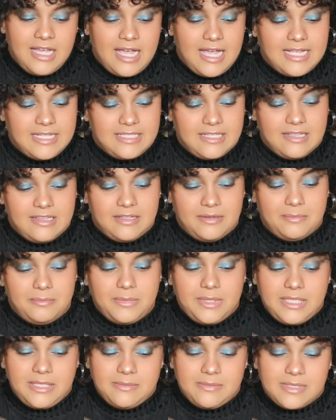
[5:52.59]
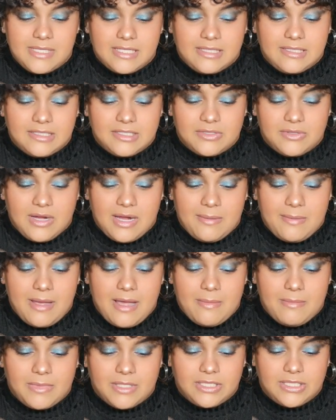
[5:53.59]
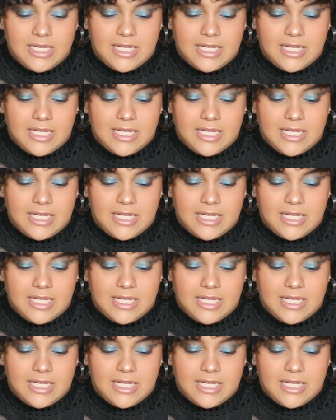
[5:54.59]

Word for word: I send them memes that describe how much